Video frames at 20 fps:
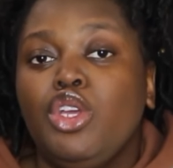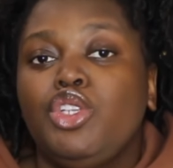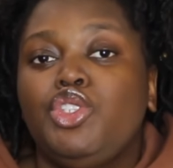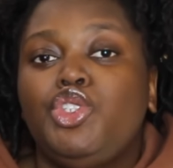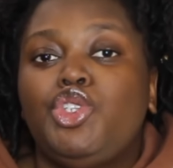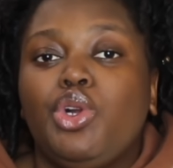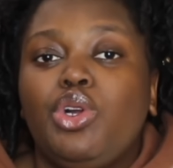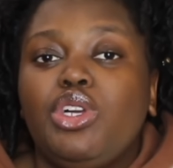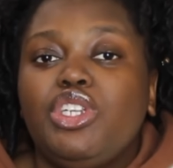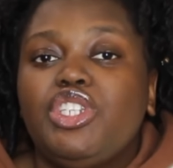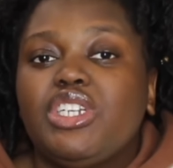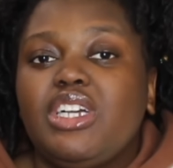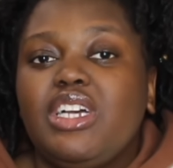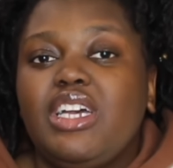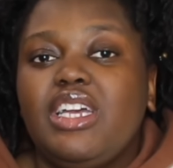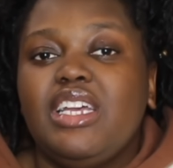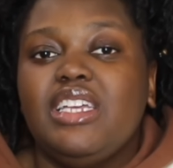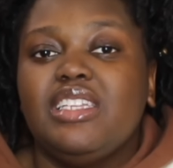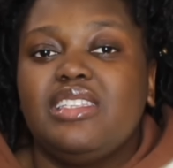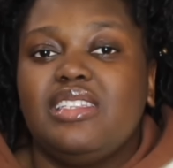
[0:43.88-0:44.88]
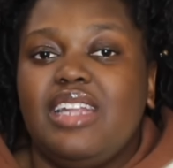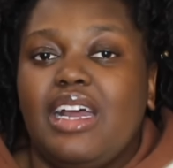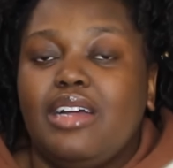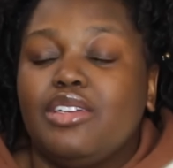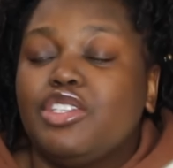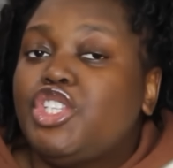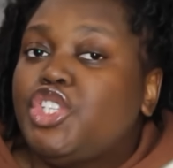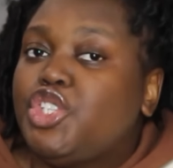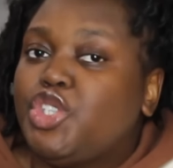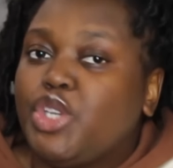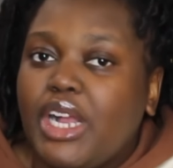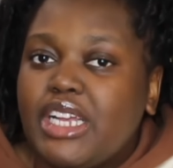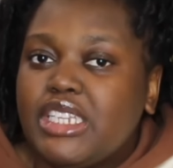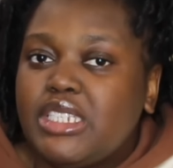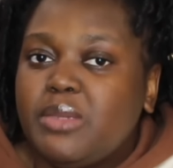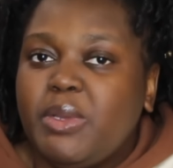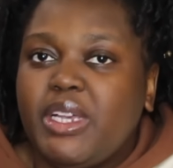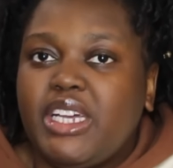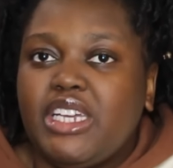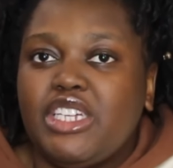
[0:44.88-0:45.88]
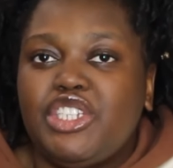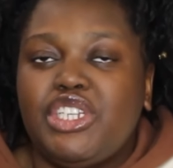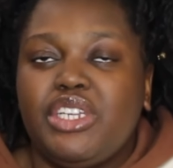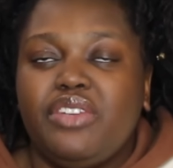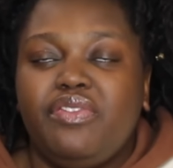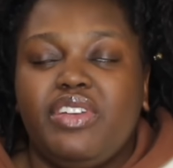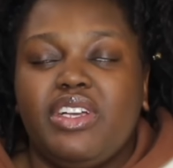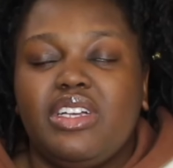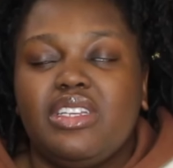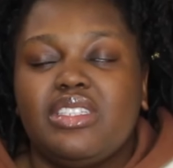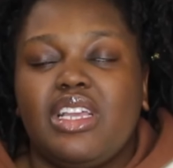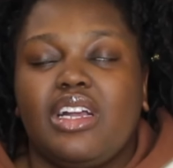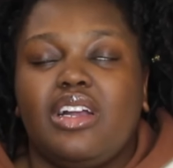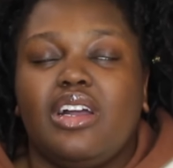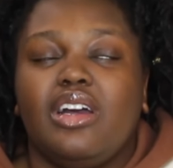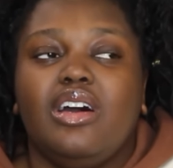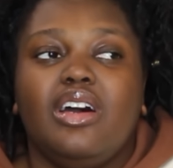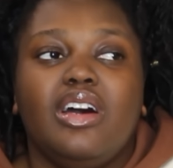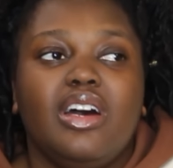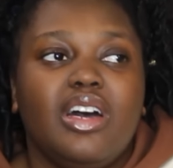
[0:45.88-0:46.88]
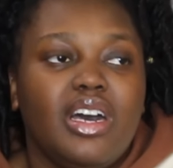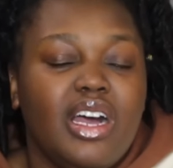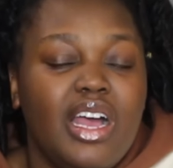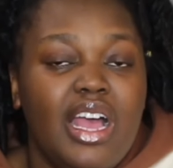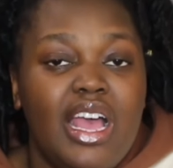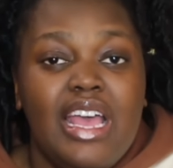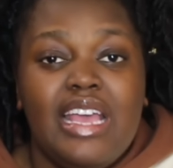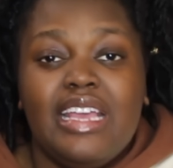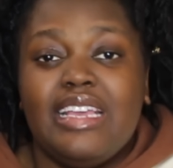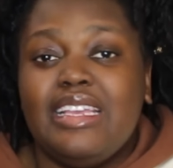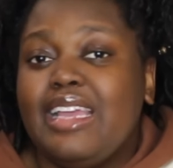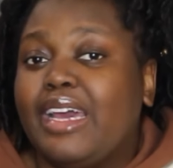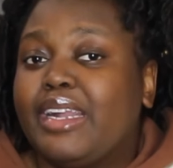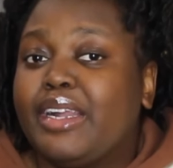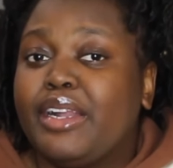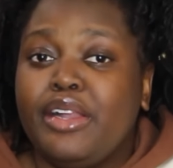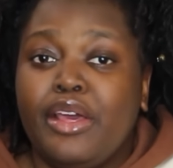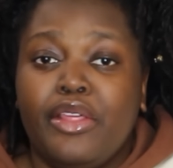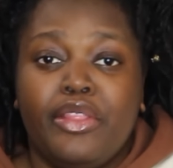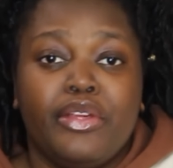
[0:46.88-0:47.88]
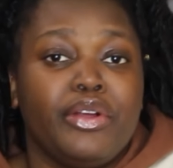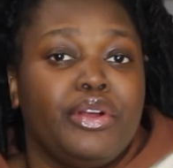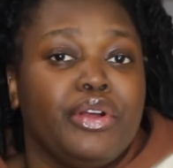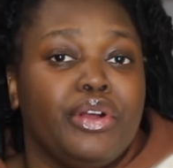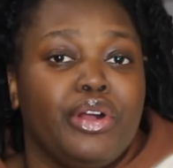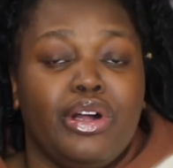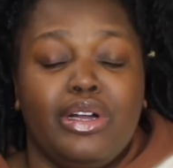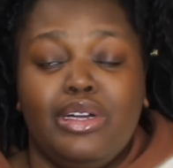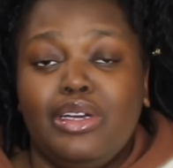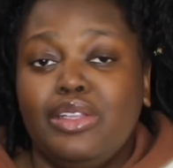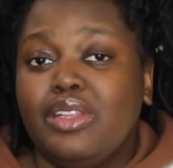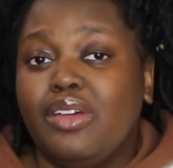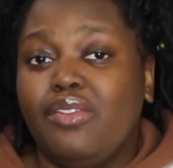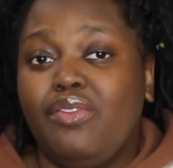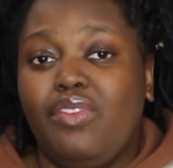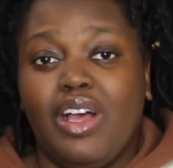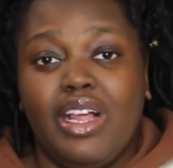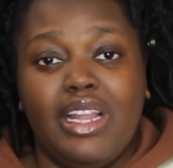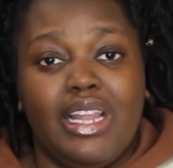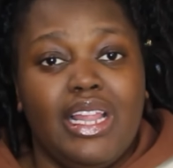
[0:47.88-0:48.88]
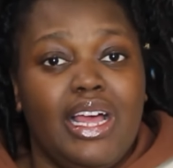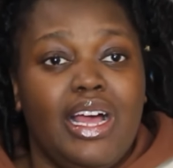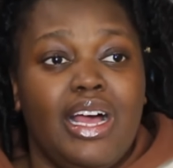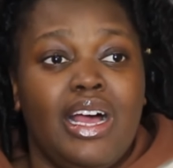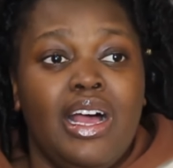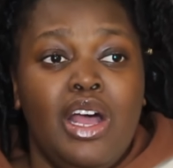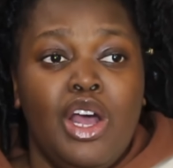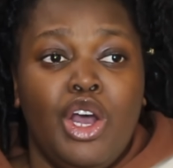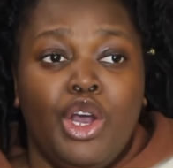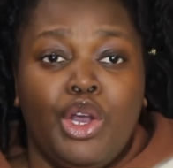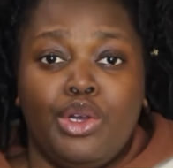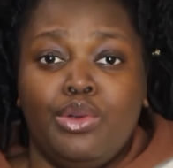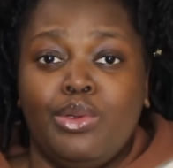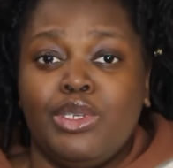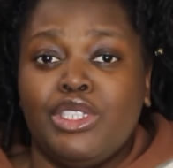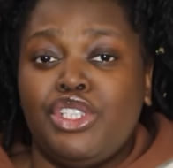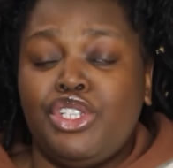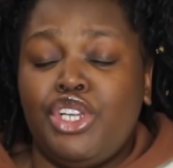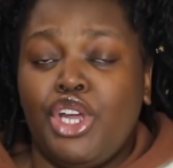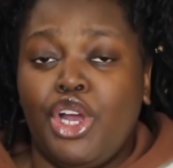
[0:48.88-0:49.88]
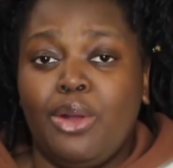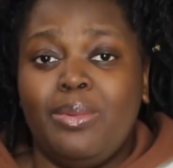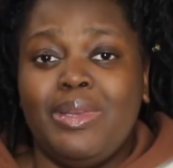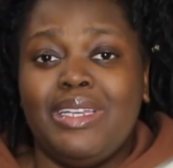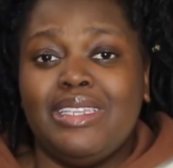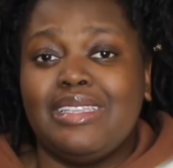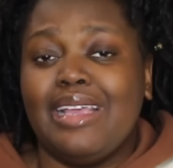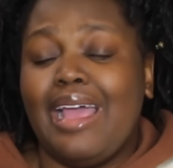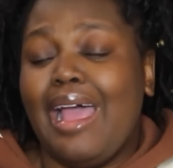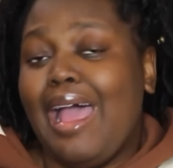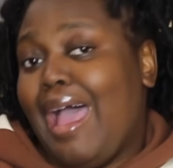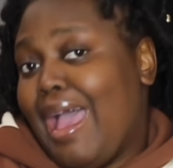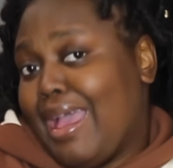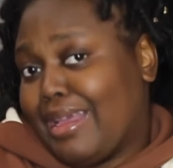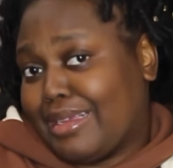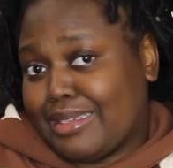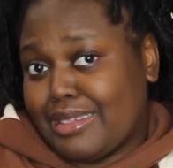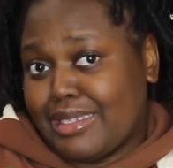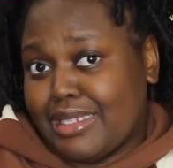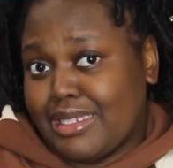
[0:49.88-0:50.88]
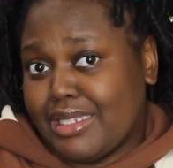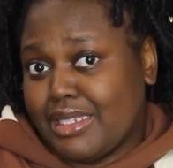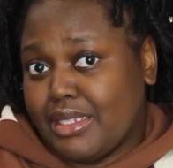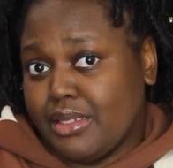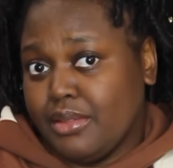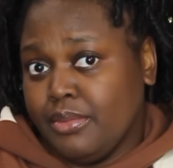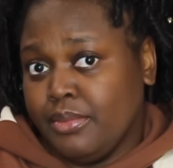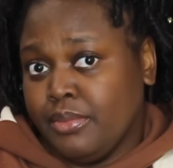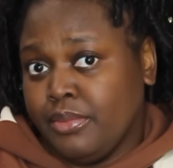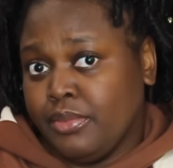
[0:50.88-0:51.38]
Georgia is now stressed because she feels like, oh, yet another girl in the villa who is Toby's ex.